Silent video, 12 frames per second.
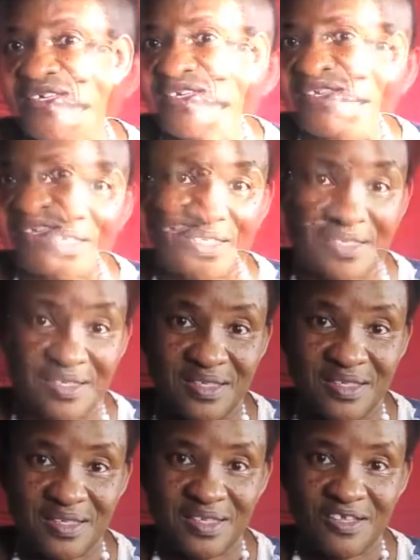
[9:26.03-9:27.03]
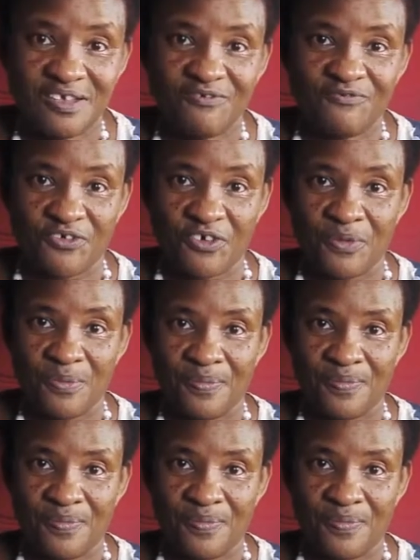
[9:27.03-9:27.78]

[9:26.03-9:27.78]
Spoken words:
us from.